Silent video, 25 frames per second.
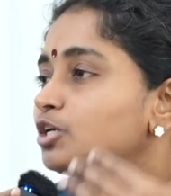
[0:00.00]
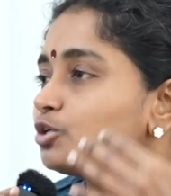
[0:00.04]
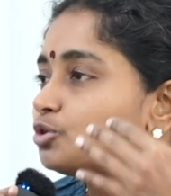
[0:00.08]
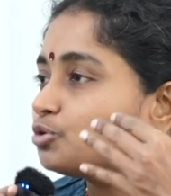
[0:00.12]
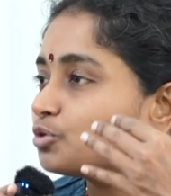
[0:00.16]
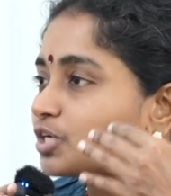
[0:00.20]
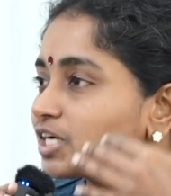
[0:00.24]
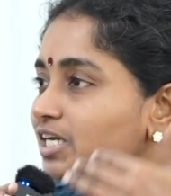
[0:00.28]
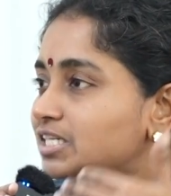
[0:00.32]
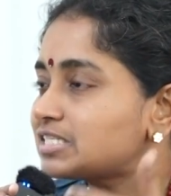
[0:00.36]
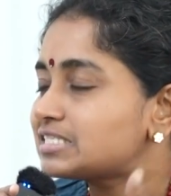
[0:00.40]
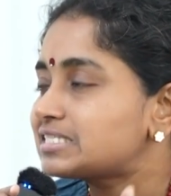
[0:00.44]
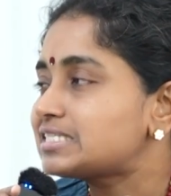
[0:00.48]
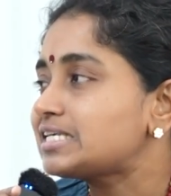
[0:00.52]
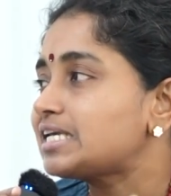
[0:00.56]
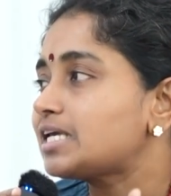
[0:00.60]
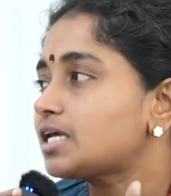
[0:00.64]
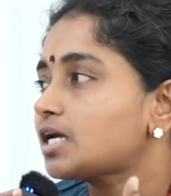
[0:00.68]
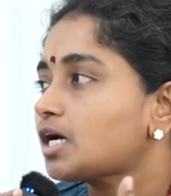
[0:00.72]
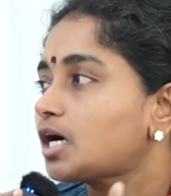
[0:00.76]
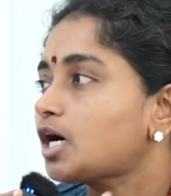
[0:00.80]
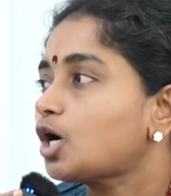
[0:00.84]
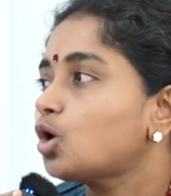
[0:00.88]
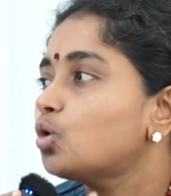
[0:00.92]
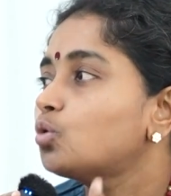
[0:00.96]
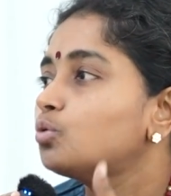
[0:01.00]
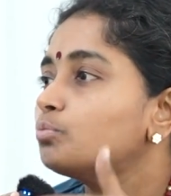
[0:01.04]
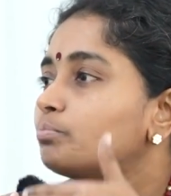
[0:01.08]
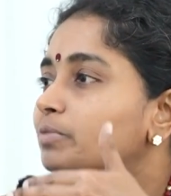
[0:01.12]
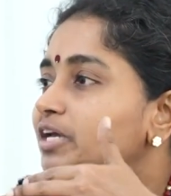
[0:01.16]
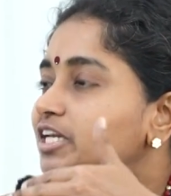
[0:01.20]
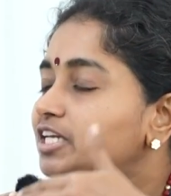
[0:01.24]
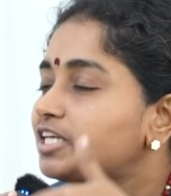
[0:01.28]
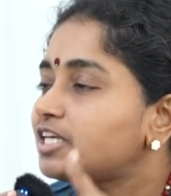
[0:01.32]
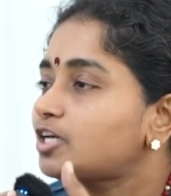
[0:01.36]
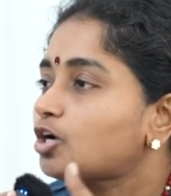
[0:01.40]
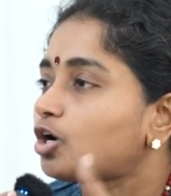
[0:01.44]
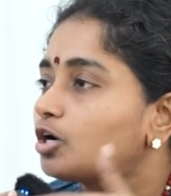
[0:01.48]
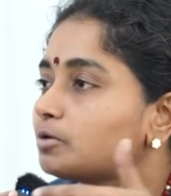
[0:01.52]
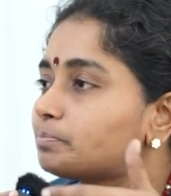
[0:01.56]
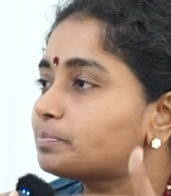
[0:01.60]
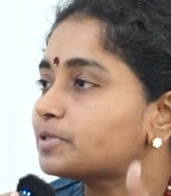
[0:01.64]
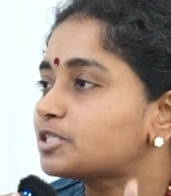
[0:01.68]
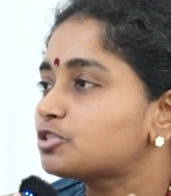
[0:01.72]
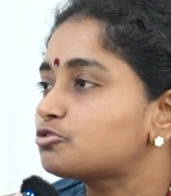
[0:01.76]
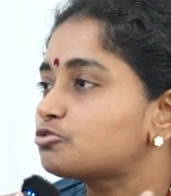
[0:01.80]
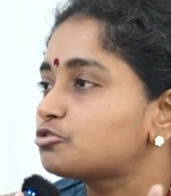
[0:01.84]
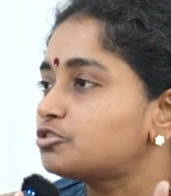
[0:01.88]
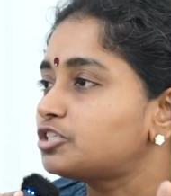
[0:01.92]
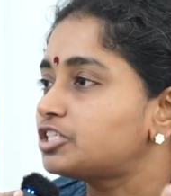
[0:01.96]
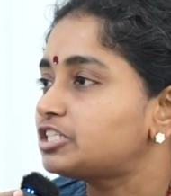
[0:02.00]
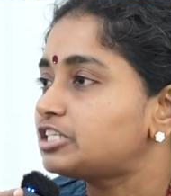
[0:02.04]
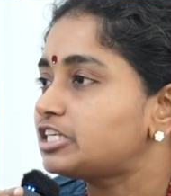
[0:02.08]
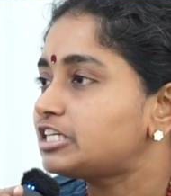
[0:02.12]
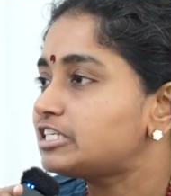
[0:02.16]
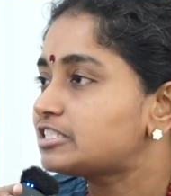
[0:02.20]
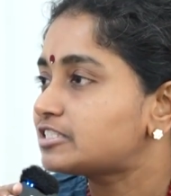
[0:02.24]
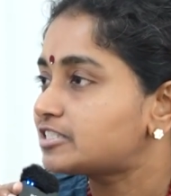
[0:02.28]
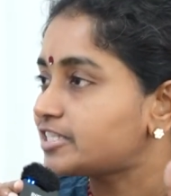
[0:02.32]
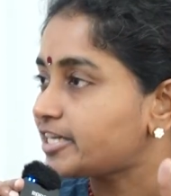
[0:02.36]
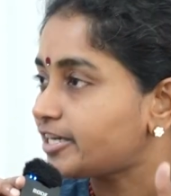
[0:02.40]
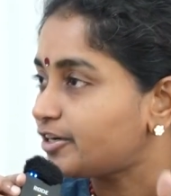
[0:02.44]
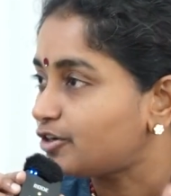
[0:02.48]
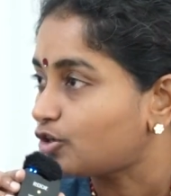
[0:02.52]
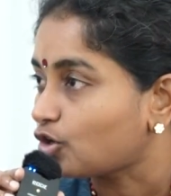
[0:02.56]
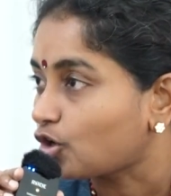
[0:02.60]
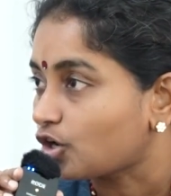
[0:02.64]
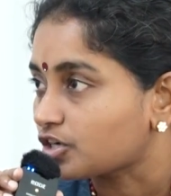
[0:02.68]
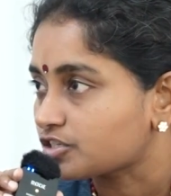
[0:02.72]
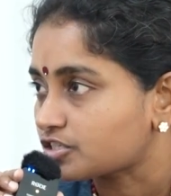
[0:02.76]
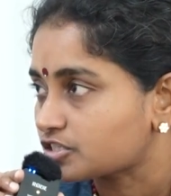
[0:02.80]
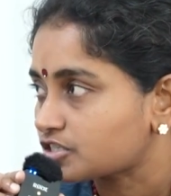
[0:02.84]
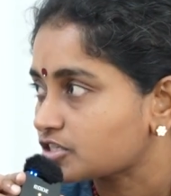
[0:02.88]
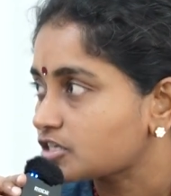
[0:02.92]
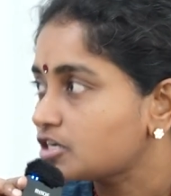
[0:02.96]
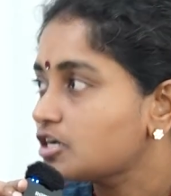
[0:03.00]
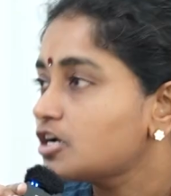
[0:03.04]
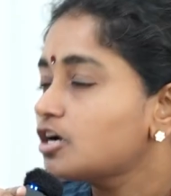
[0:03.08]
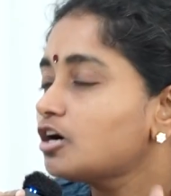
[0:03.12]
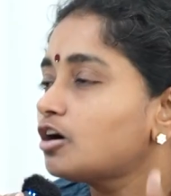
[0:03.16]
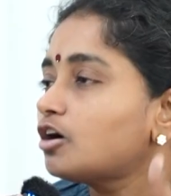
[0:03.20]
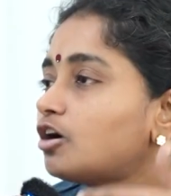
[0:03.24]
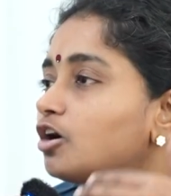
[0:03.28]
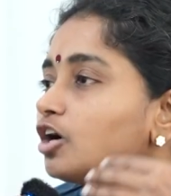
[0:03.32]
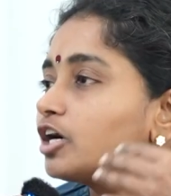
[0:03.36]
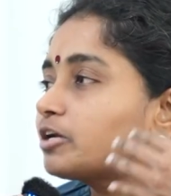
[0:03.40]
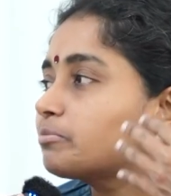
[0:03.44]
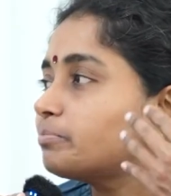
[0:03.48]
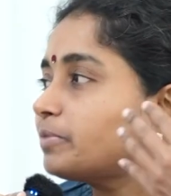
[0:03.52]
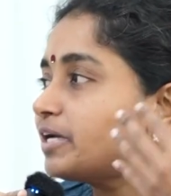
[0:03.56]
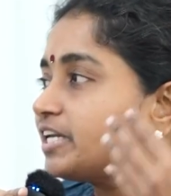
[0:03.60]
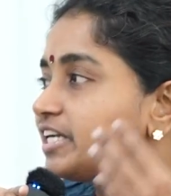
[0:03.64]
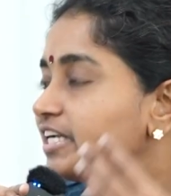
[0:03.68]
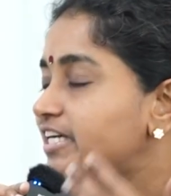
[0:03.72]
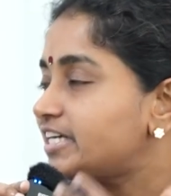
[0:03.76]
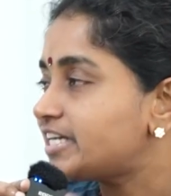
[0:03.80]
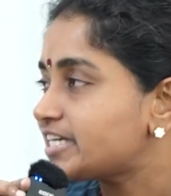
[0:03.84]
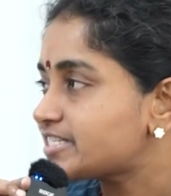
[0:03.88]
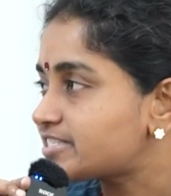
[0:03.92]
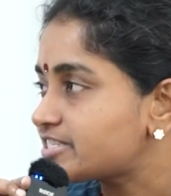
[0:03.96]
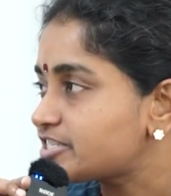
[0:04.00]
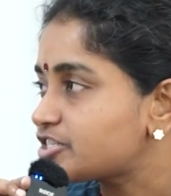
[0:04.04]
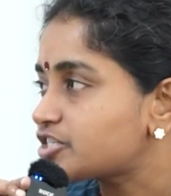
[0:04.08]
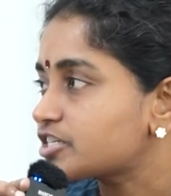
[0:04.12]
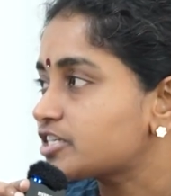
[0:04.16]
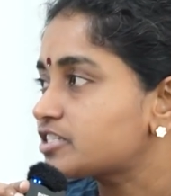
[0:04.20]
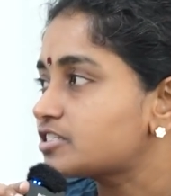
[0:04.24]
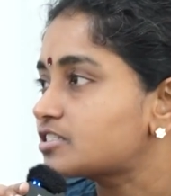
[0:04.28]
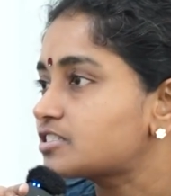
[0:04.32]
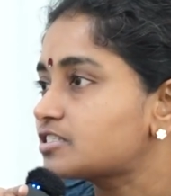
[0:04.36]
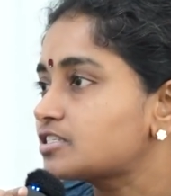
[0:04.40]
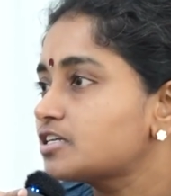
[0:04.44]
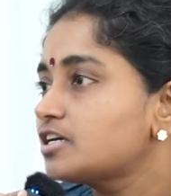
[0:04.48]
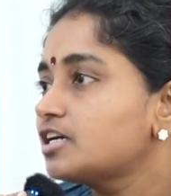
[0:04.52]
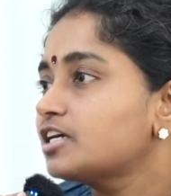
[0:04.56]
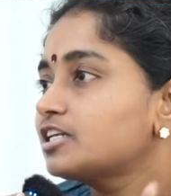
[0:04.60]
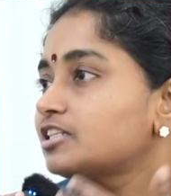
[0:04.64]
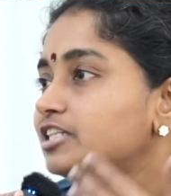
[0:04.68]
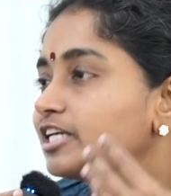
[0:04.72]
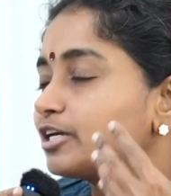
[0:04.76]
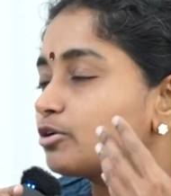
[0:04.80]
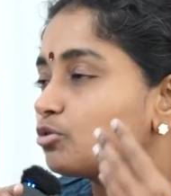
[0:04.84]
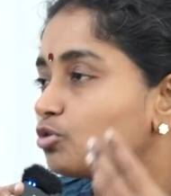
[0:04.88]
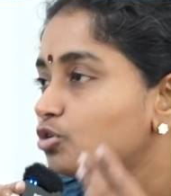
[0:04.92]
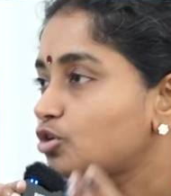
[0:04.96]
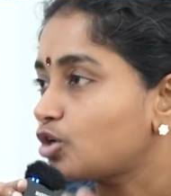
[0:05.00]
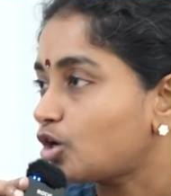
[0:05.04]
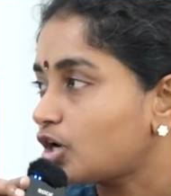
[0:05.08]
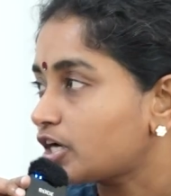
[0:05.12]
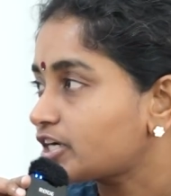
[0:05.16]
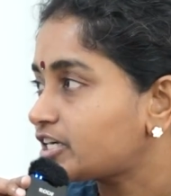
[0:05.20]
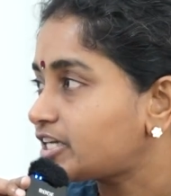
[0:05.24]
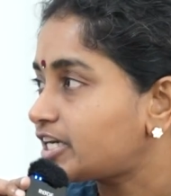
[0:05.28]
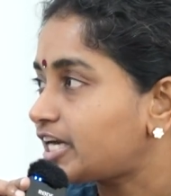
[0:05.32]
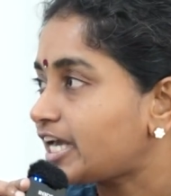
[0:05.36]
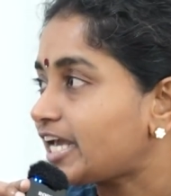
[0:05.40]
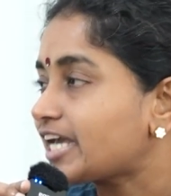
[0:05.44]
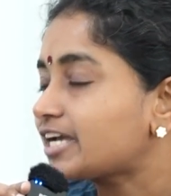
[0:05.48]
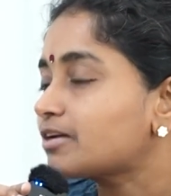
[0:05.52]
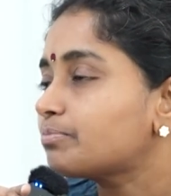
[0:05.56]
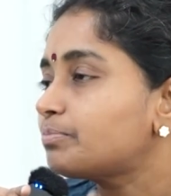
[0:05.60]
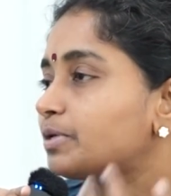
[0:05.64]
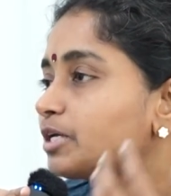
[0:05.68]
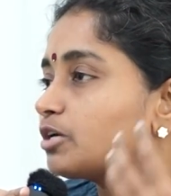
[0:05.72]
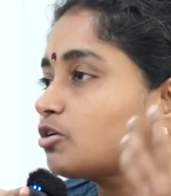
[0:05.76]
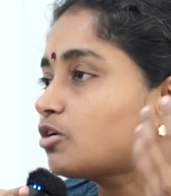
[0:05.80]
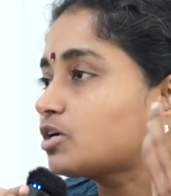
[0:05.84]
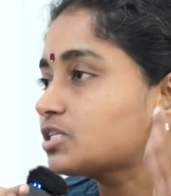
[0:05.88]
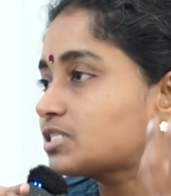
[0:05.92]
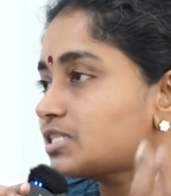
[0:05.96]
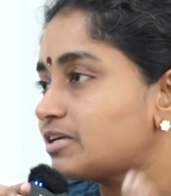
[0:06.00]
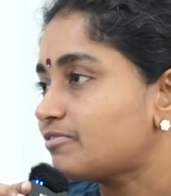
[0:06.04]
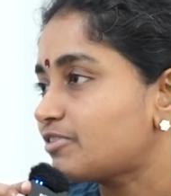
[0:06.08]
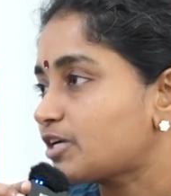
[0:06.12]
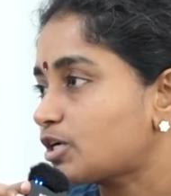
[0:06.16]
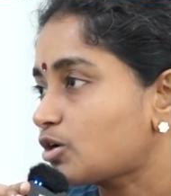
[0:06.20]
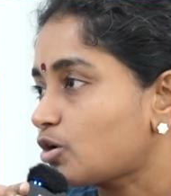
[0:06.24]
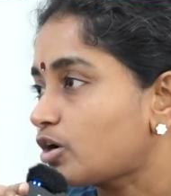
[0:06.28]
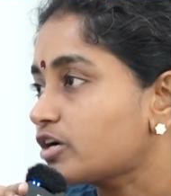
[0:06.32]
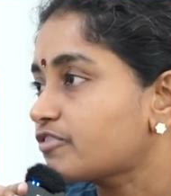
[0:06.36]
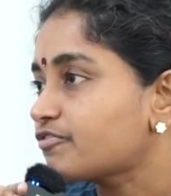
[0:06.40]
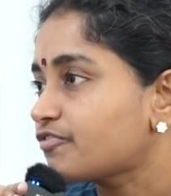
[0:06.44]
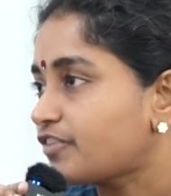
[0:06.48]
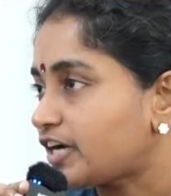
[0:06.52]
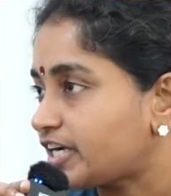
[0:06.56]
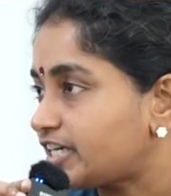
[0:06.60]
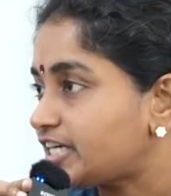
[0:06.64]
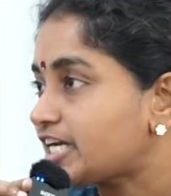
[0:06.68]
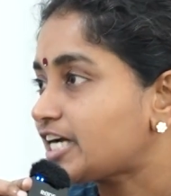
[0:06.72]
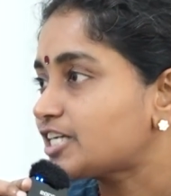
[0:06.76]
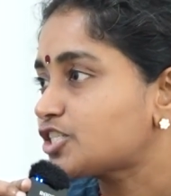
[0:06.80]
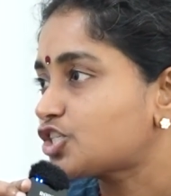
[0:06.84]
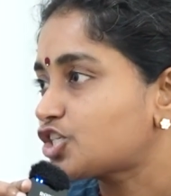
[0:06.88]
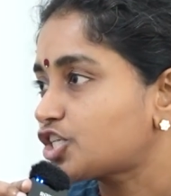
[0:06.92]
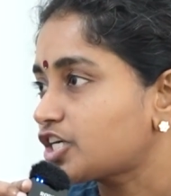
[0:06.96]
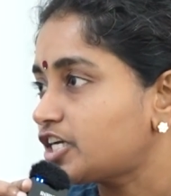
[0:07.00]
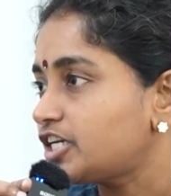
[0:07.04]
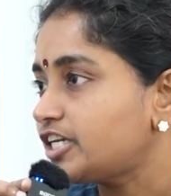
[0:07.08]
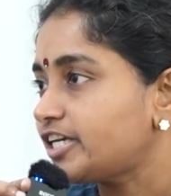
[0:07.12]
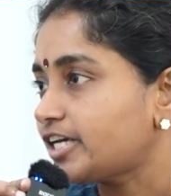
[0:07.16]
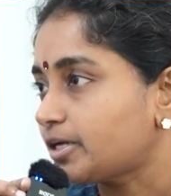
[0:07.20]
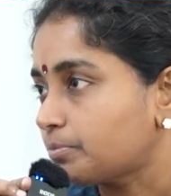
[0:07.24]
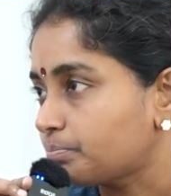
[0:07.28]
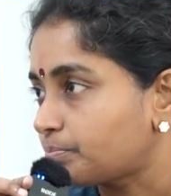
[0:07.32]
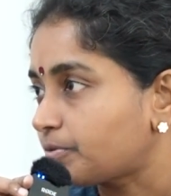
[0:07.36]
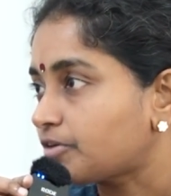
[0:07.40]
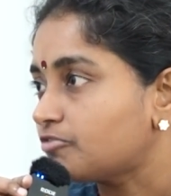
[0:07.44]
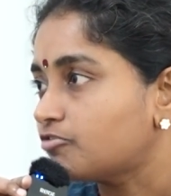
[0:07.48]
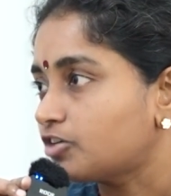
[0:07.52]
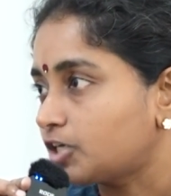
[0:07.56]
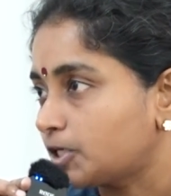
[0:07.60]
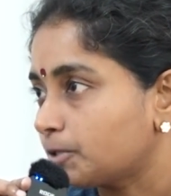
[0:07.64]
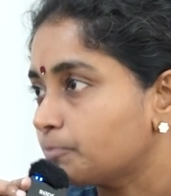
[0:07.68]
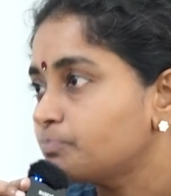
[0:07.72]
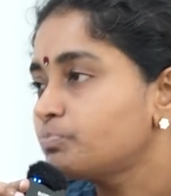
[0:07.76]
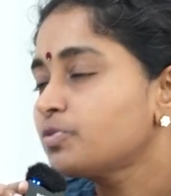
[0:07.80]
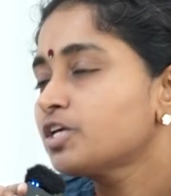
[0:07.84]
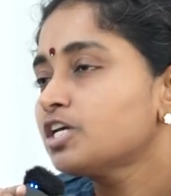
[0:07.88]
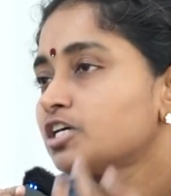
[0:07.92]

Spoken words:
you can see how many opportunities they lost, or many decisions they could not take because they were not financially empowered.